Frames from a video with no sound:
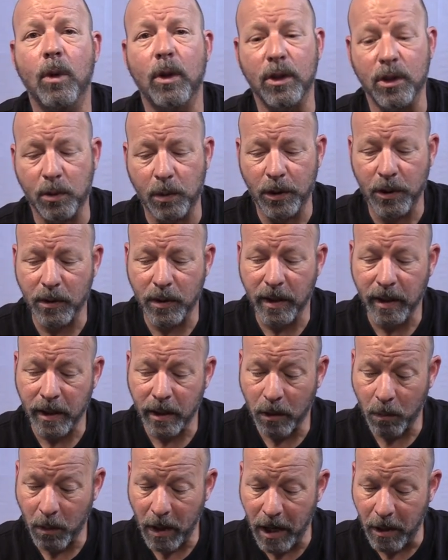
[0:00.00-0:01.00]
ones where you can
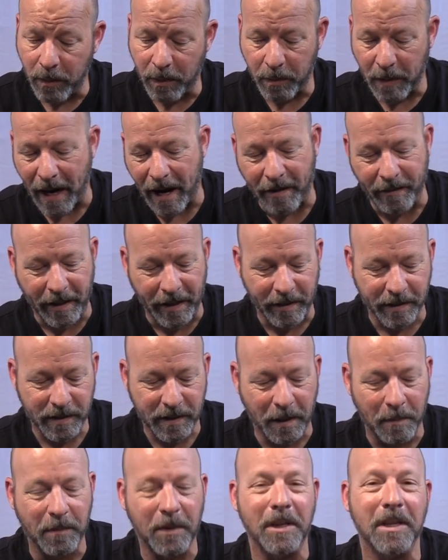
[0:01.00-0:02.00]
get away with having
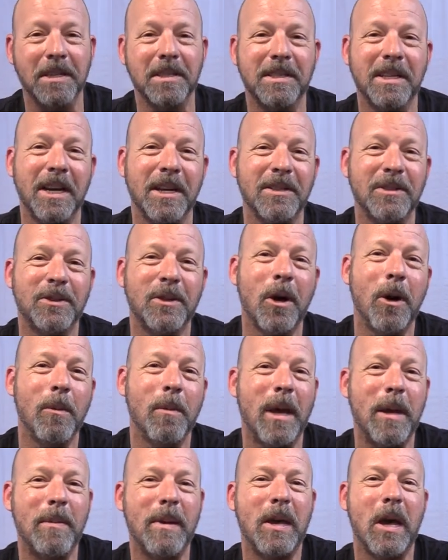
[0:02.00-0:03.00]
something that says, go
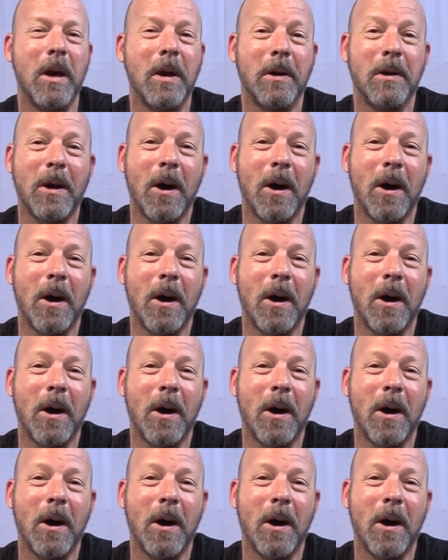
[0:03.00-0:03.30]
baby,